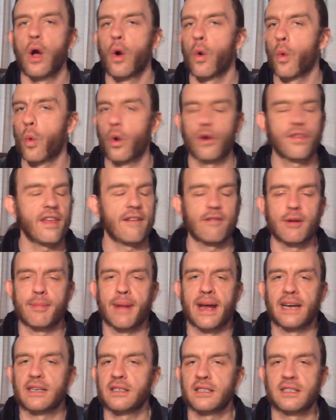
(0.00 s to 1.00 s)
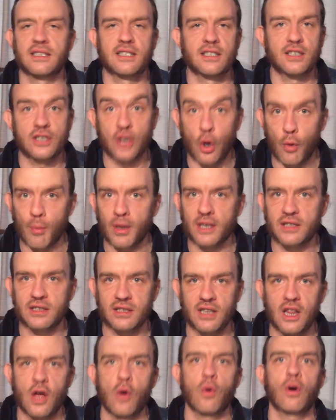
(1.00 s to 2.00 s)
It's so much
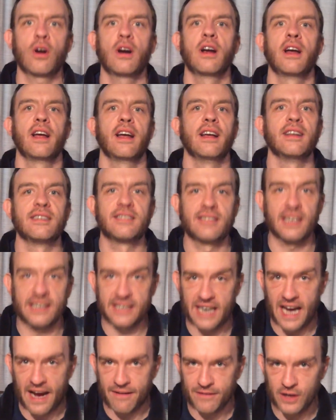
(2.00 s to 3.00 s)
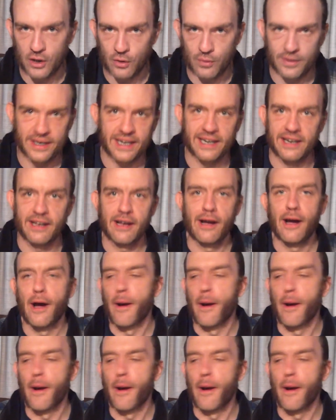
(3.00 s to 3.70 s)
slower, such a heavier read,